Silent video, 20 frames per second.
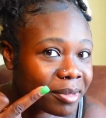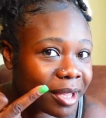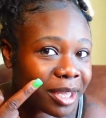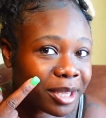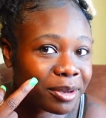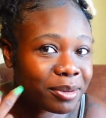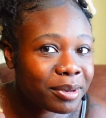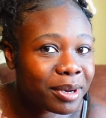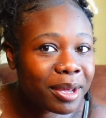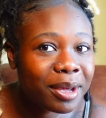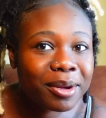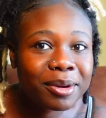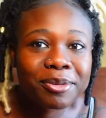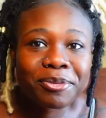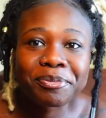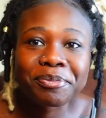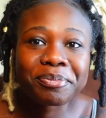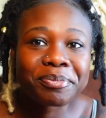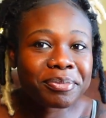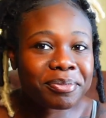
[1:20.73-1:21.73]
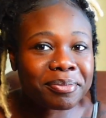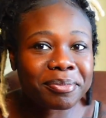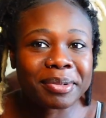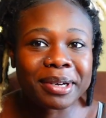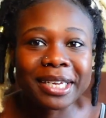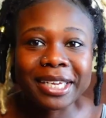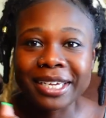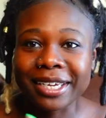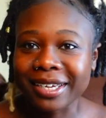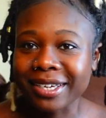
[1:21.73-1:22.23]
you know,
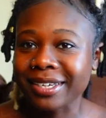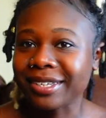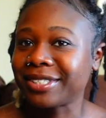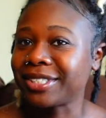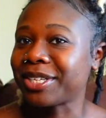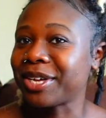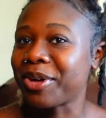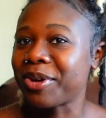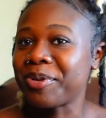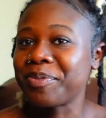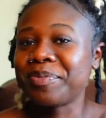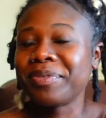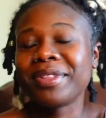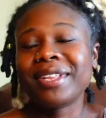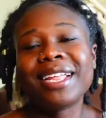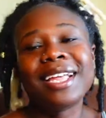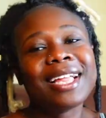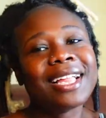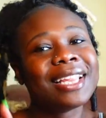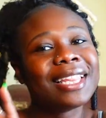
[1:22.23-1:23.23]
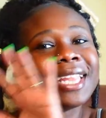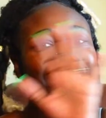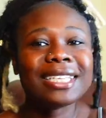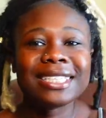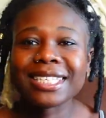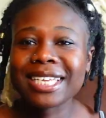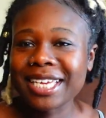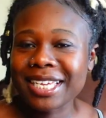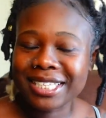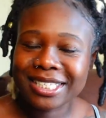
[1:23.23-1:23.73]
but yeah, so let's
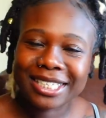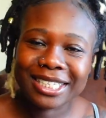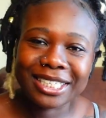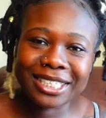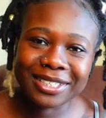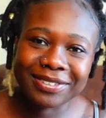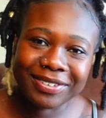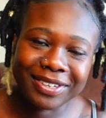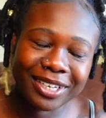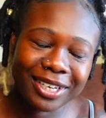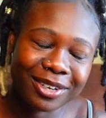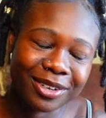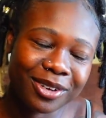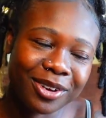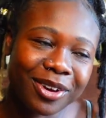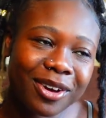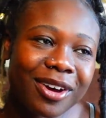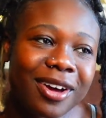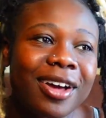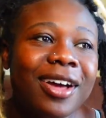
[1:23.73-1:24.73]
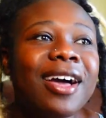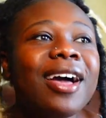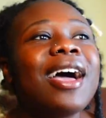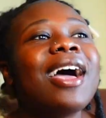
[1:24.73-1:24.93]
get into this video, y'all.